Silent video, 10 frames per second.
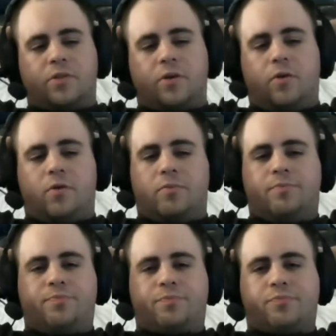
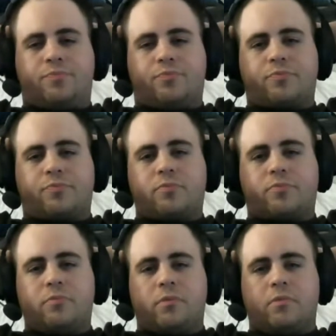So
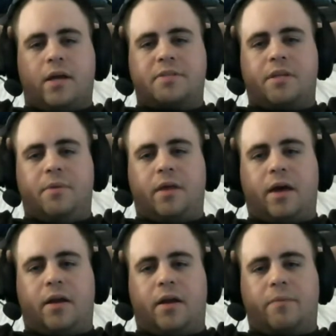that's gonna be
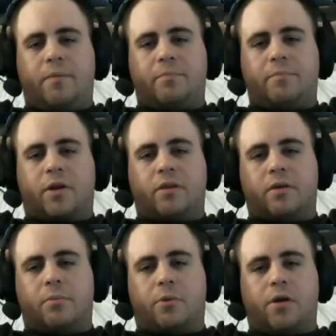that. I'm trying to
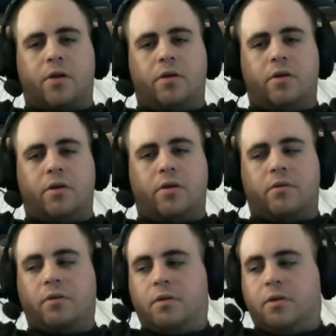get them ready and